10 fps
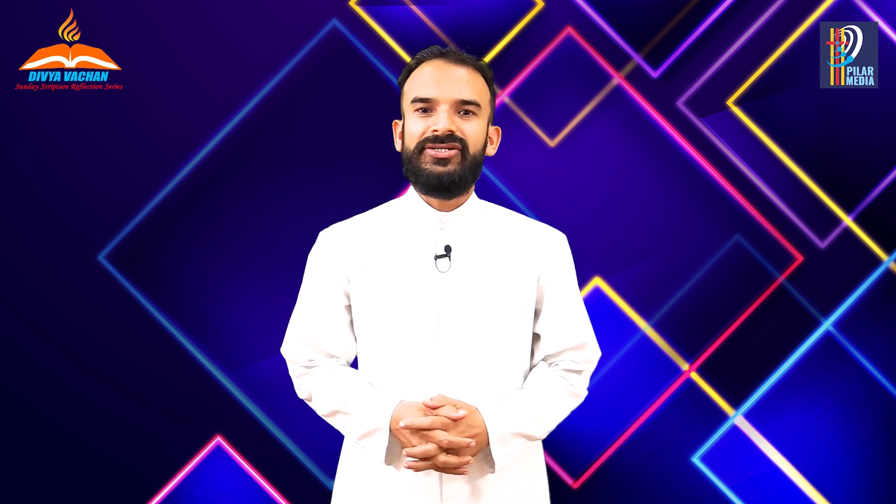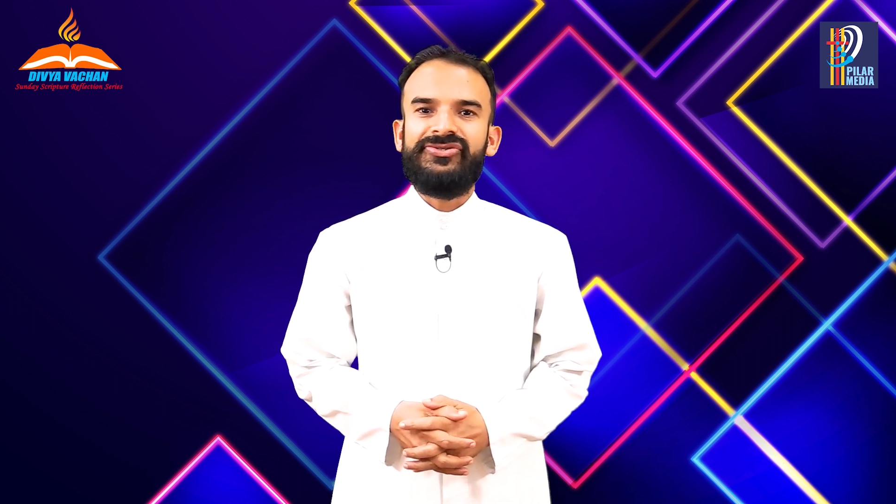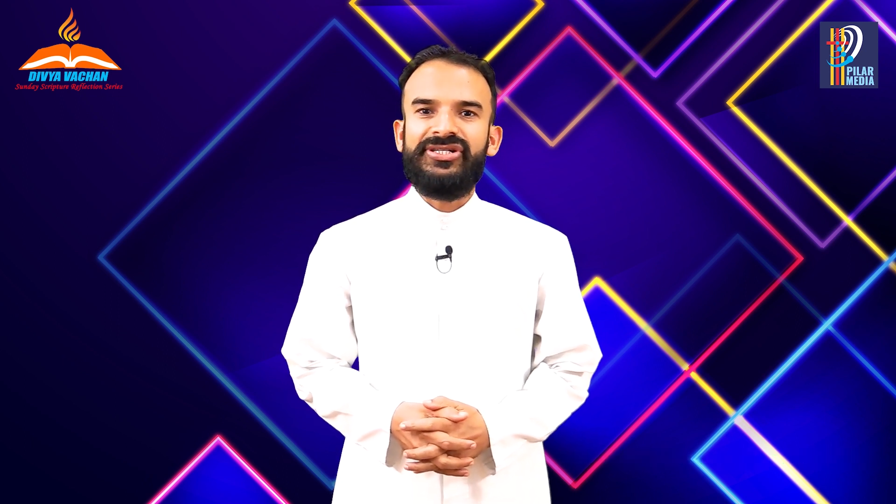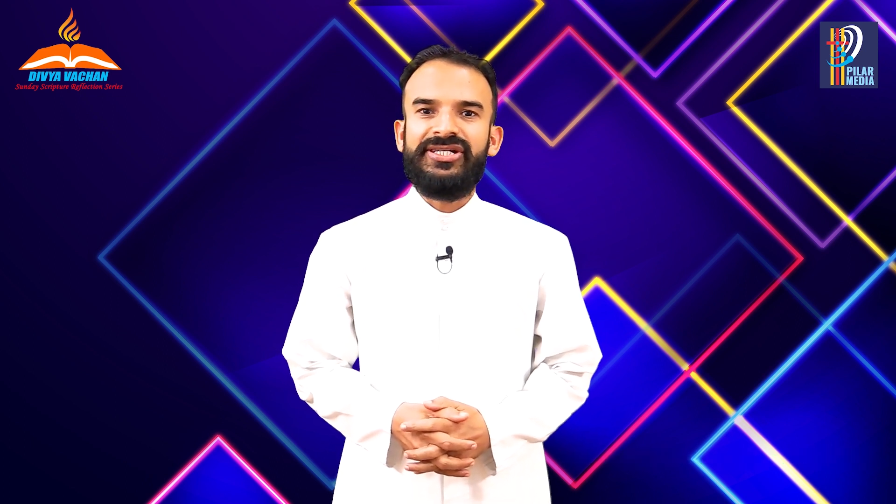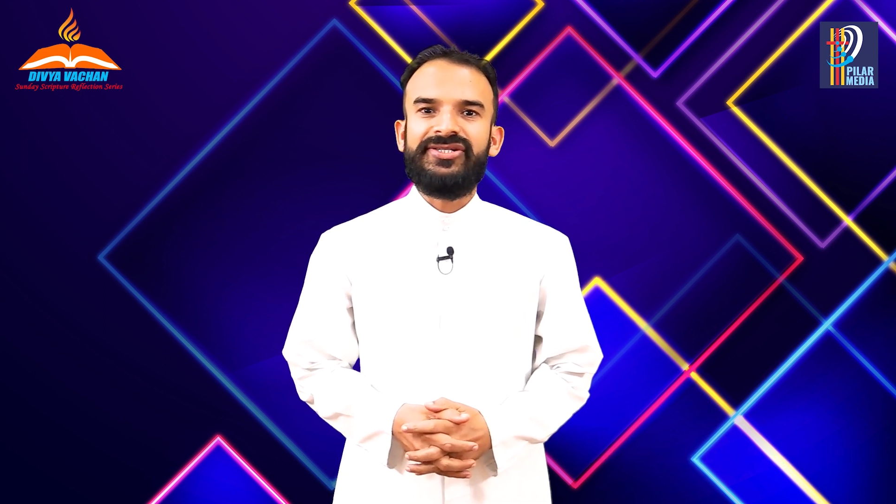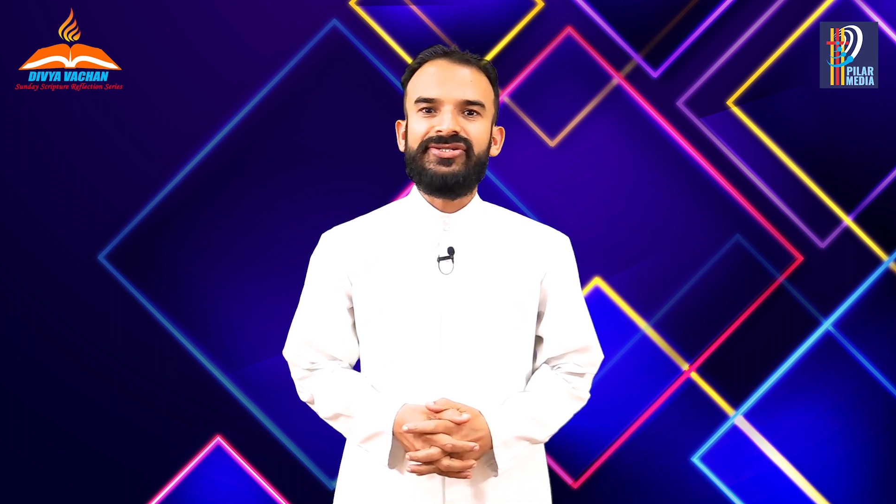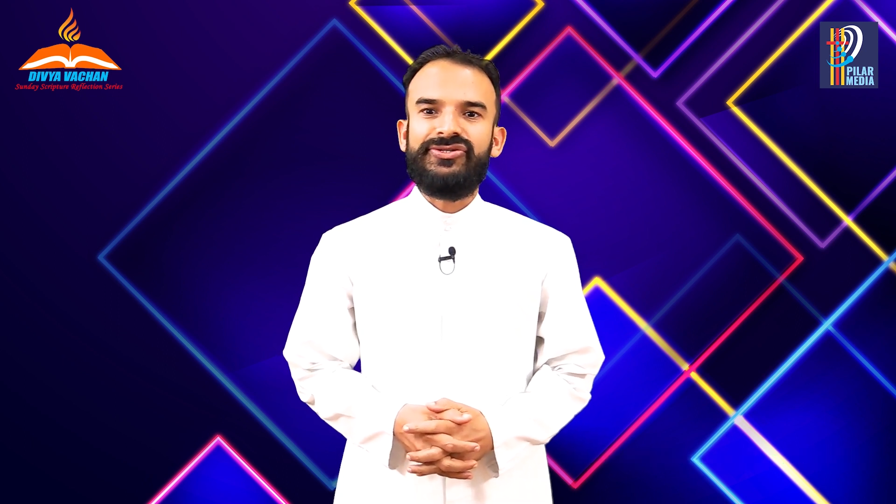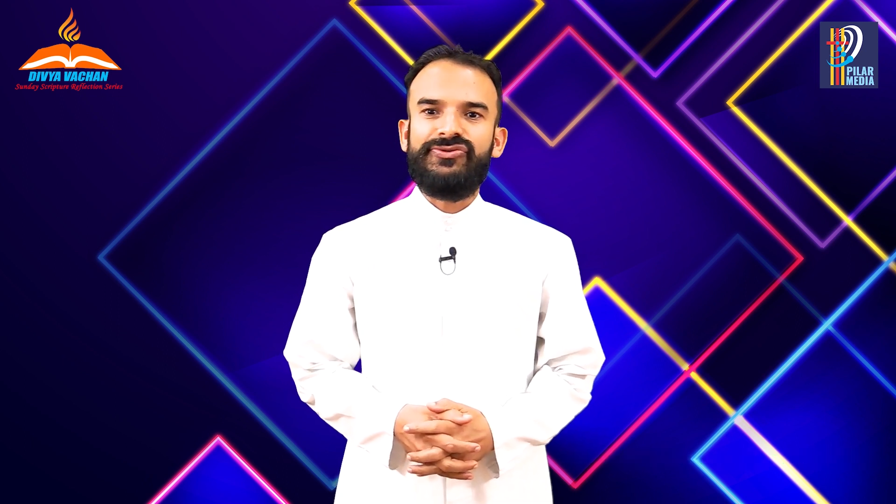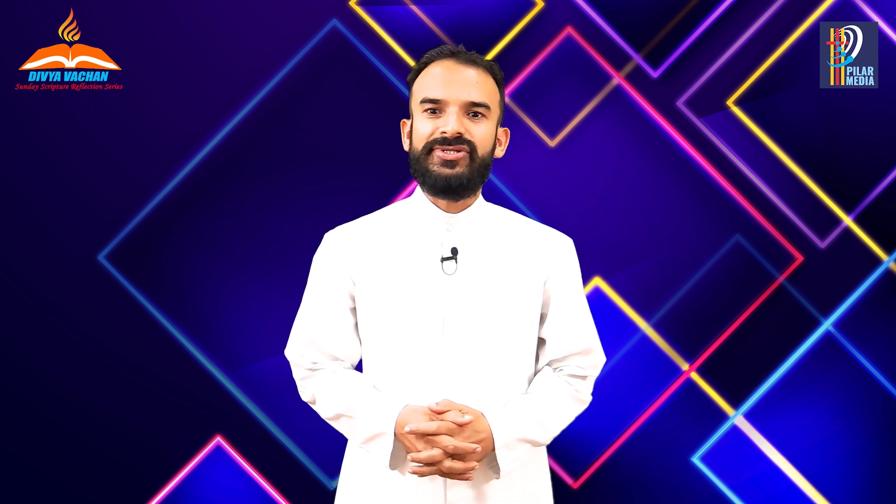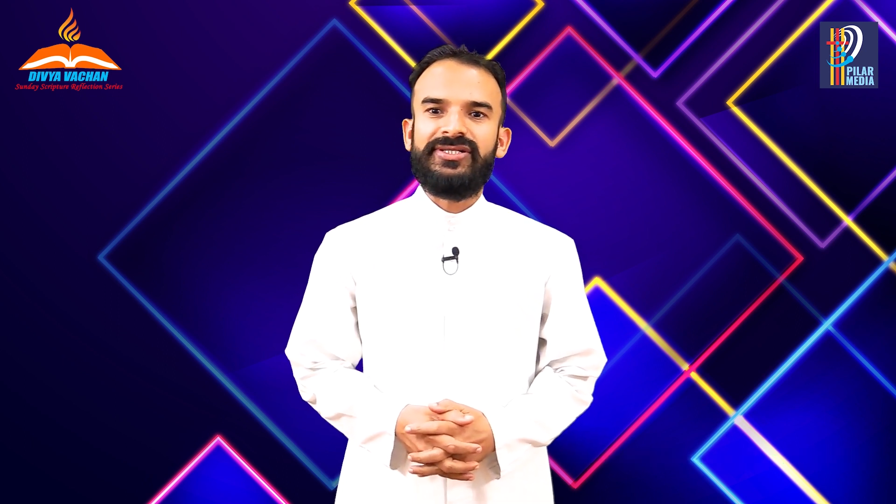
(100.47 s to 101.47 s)
Jesus
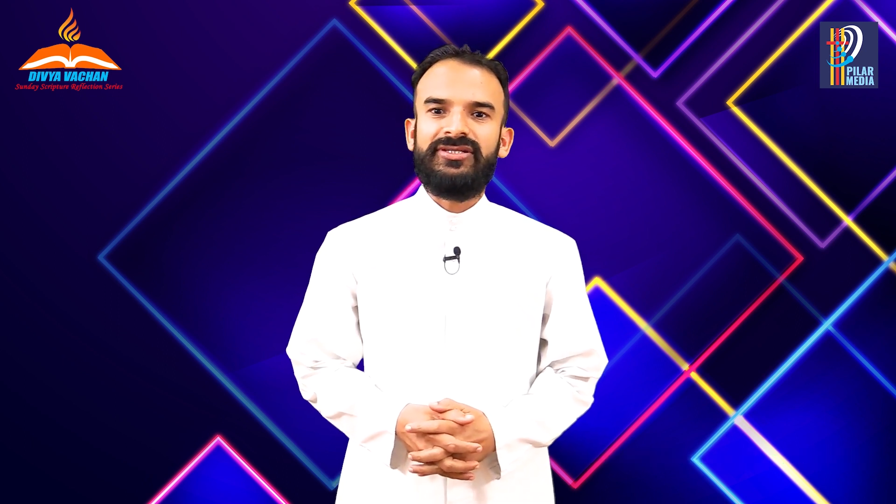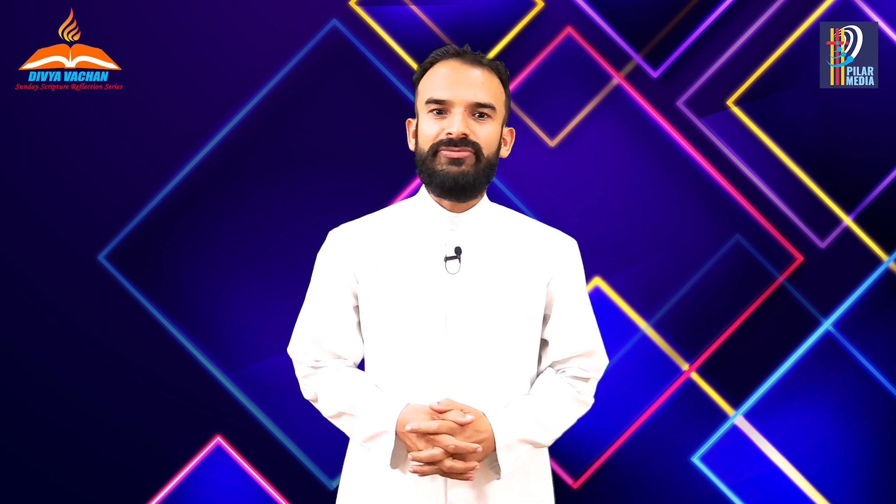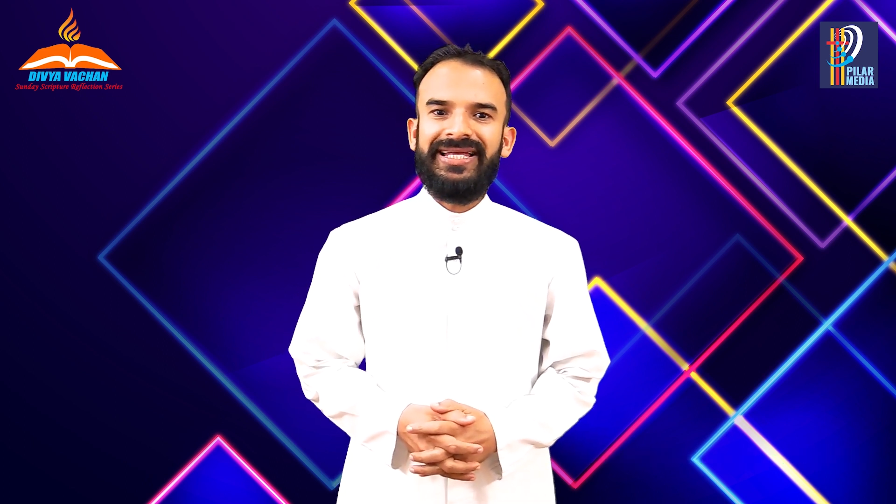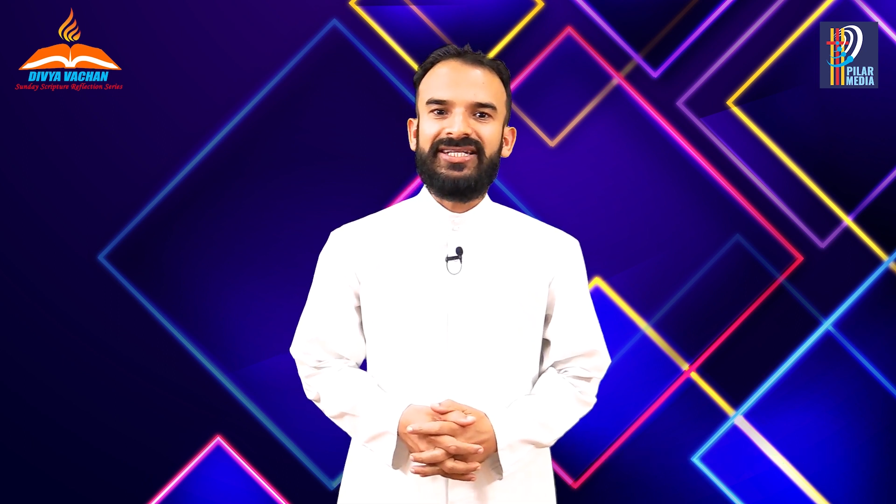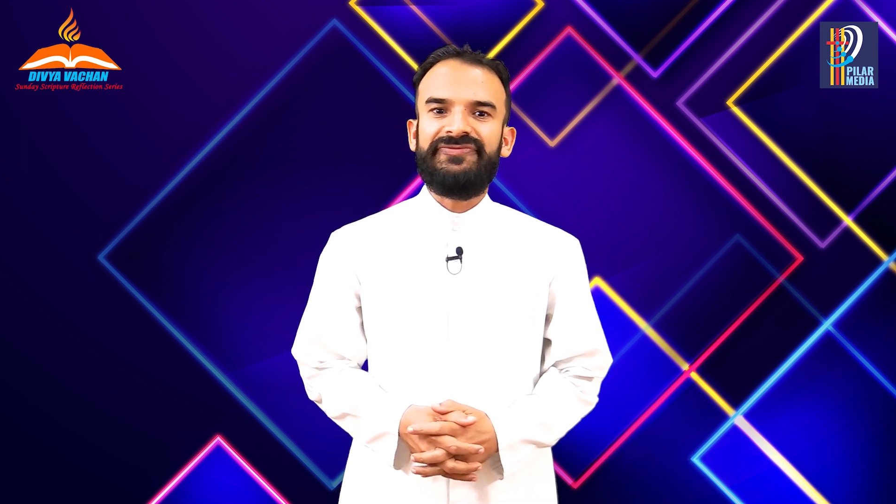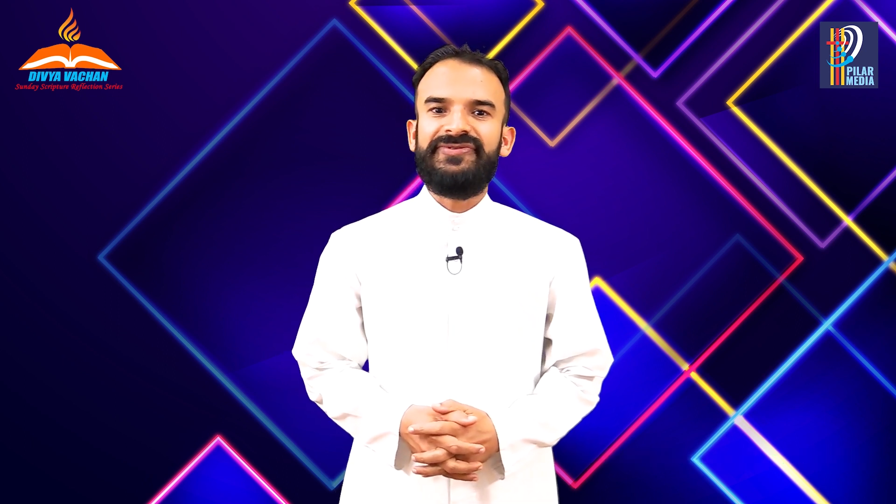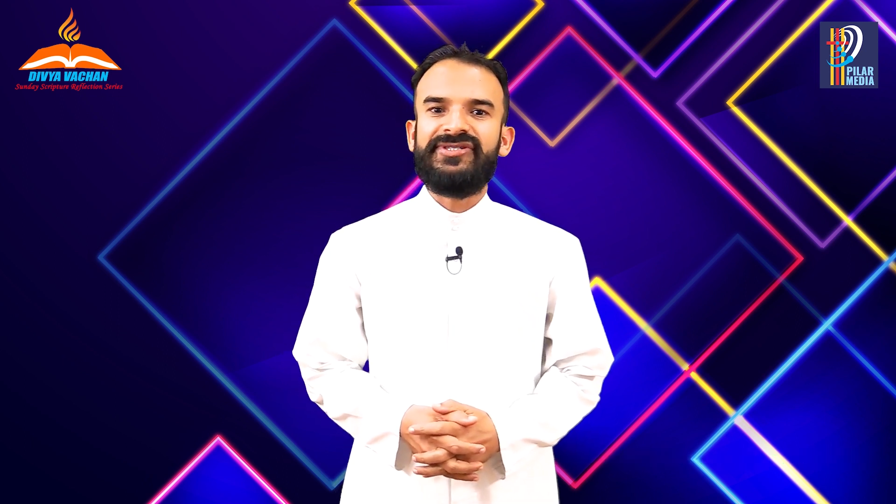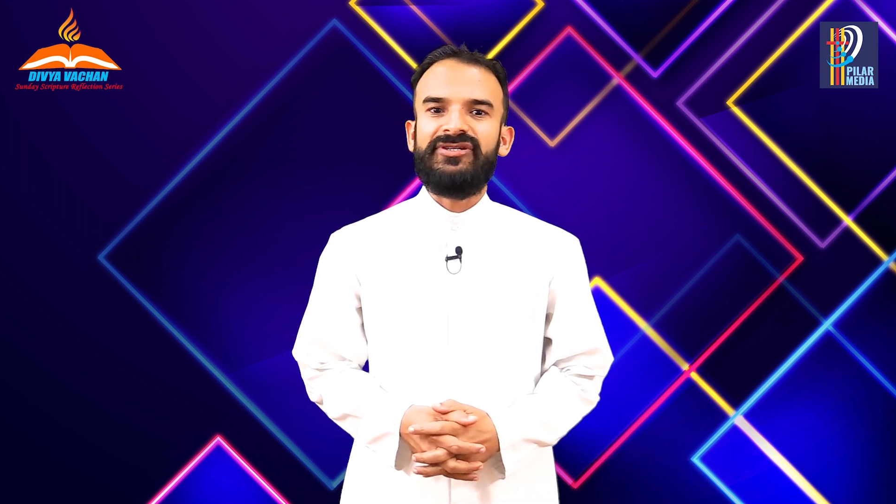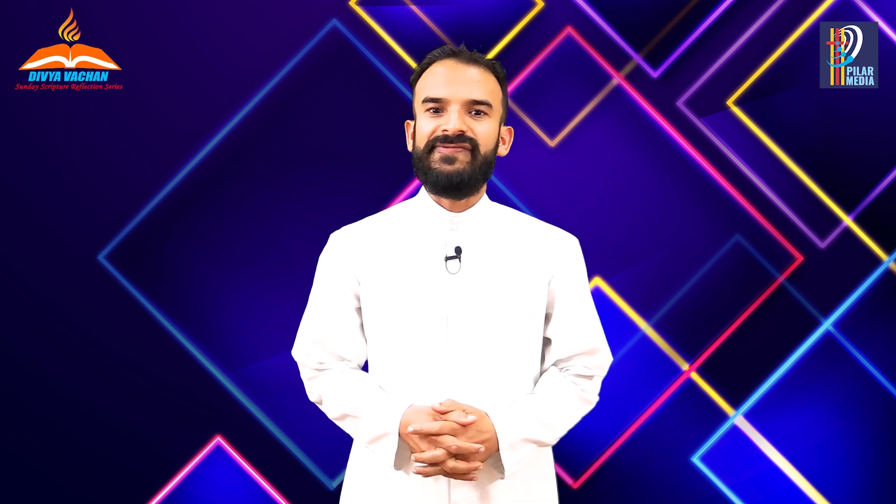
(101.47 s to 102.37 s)
uses the metaphors